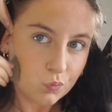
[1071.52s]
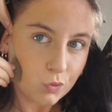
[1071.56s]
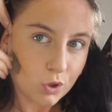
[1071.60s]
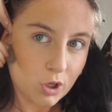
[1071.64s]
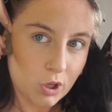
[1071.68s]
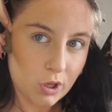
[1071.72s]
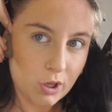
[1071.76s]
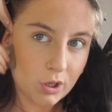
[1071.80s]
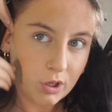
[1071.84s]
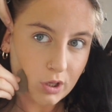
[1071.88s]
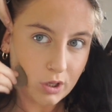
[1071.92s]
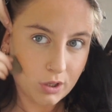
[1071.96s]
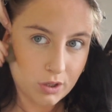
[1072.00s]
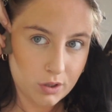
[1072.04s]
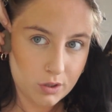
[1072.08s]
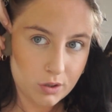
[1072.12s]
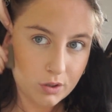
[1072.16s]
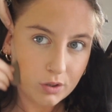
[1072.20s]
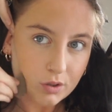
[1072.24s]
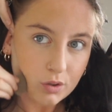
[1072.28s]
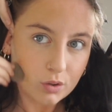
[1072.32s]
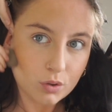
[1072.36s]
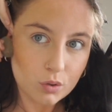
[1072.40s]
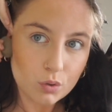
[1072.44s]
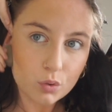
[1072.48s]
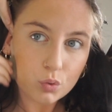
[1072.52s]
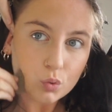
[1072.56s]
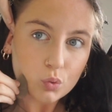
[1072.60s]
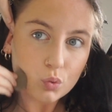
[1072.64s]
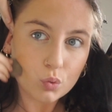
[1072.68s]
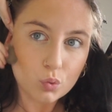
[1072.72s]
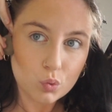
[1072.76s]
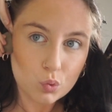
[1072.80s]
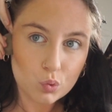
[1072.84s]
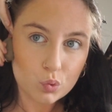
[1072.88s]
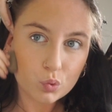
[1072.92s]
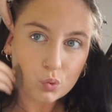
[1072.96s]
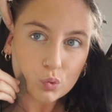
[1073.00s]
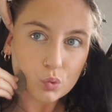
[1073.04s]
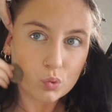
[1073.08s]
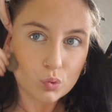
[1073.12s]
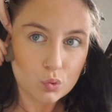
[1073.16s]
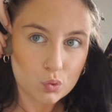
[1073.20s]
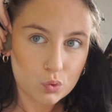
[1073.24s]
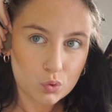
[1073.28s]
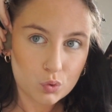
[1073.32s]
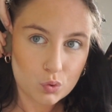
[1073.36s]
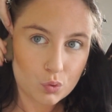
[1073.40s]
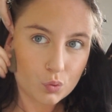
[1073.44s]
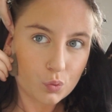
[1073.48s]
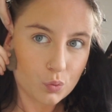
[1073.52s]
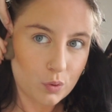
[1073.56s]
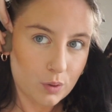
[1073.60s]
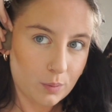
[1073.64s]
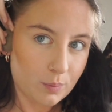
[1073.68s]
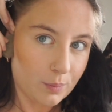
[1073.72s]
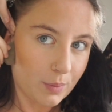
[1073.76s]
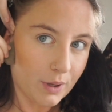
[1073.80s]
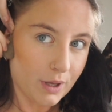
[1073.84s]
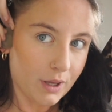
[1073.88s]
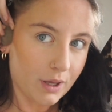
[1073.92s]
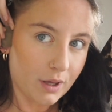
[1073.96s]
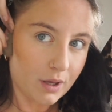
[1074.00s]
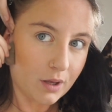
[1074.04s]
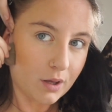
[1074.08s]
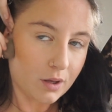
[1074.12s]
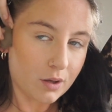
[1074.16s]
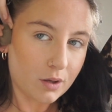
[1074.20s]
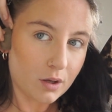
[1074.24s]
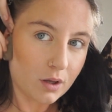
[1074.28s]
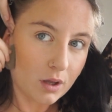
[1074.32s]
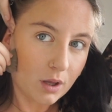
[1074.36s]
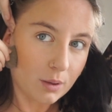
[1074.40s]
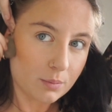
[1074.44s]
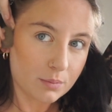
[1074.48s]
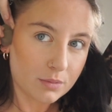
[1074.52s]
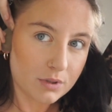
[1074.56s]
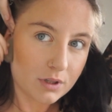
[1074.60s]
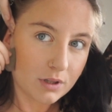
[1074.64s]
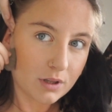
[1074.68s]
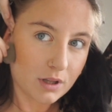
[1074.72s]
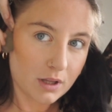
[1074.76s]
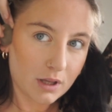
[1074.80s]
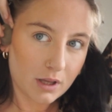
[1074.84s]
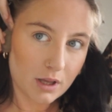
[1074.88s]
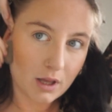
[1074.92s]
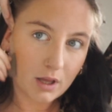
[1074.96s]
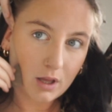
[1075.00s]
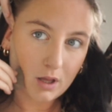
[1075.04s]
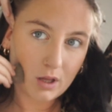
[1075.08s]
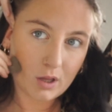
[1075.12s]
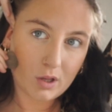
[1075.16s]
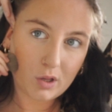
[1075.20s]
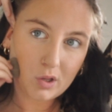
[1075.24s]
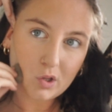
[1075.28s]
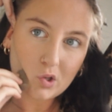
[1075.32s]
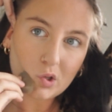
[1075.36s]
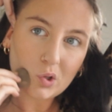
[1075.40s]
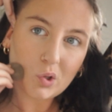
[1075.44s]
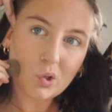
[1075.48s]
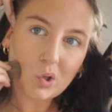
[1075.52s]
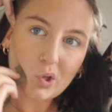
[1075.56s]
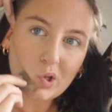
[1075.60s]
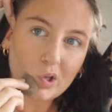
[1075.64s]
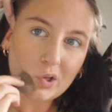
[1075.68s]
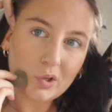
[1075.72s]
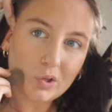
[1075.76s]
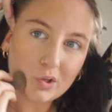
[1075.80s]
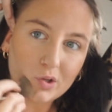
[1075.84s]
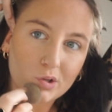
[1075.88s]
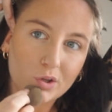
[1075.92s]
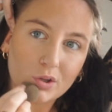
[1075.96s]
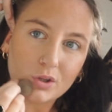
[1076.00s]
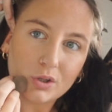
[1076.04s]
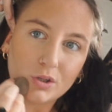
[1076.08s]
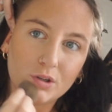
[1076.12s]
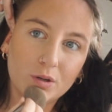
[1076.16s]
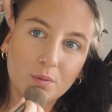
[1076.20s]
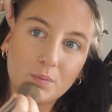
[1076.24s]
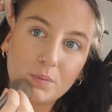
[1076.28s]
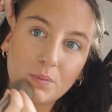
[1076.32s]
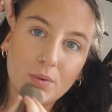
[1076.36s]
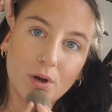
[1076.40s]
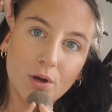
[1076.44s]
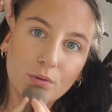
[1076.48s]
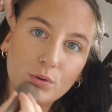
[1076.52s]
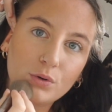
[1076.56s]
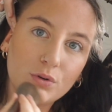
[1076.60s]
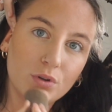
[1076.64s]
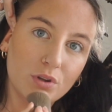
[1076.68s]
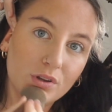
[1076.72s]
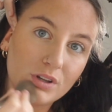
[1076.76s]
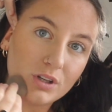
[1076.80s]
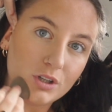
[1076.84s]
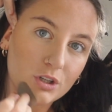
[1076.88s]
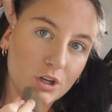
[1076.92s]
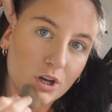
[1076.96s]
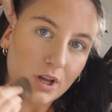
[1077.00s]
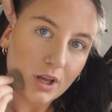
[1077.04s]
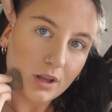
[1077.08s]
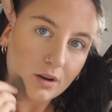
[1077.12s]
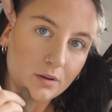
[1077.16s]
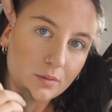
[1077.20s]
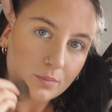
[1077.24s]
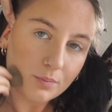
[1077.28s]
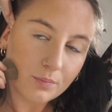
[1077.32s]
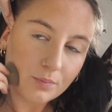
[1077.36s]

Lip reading: And sweep it up to the ear, under the cheekbone to the chin.